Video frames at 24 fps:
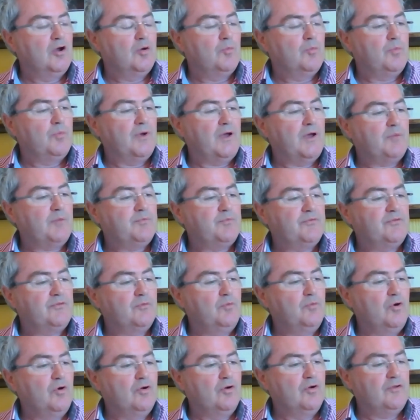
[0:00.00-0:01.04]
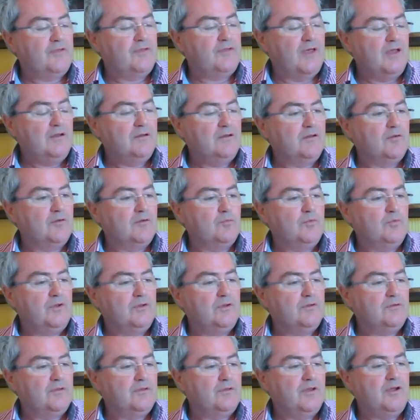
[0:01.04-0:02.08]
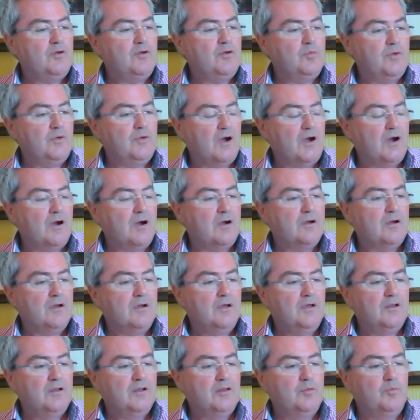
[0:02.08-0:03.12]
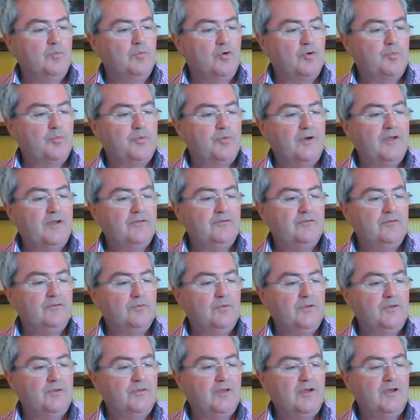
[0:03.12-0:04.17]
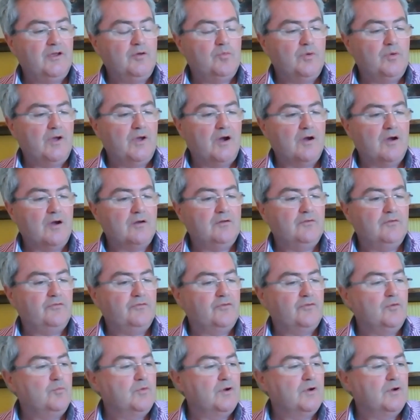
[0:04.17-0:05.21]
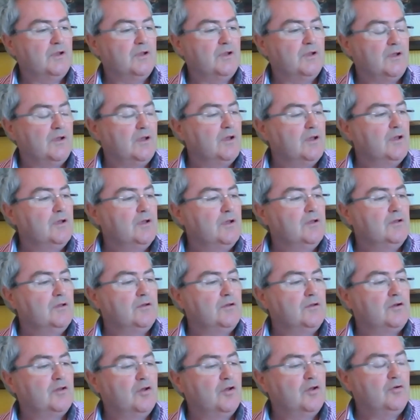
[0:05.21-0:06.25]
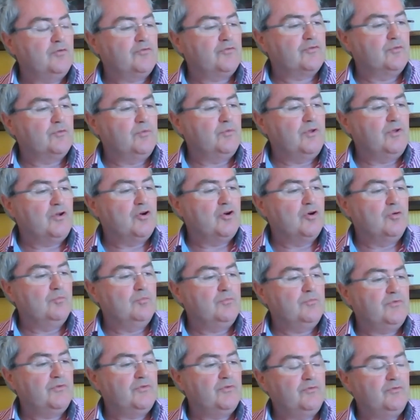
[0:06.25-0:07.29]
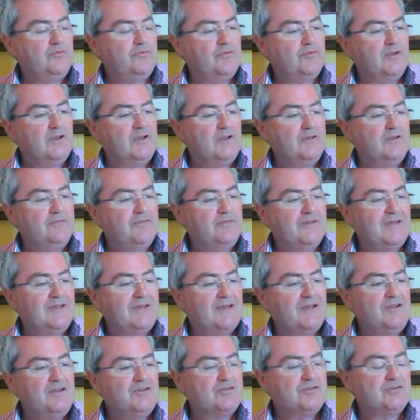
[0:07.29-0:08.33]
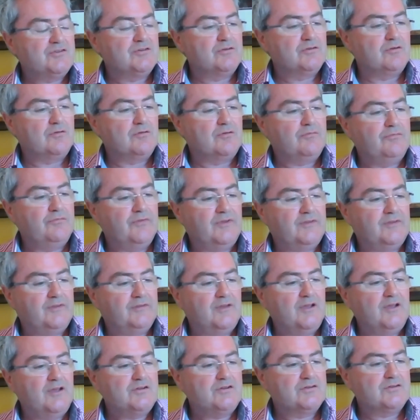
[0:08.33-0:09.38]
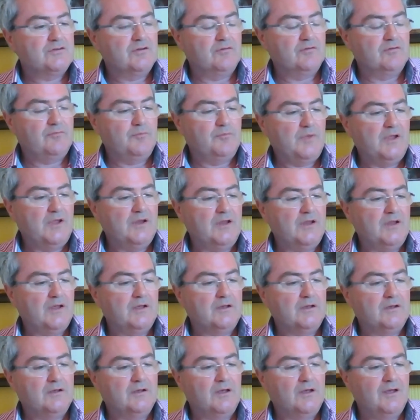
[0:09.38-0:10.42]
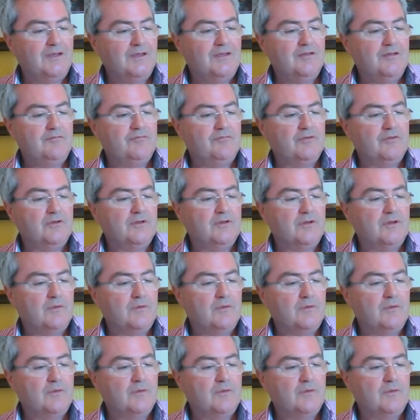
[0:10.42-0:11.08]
Perhaps the more authentic we think we are, the more present we think we are to someone, the closer we come to solidification or fixation of meaning, a given.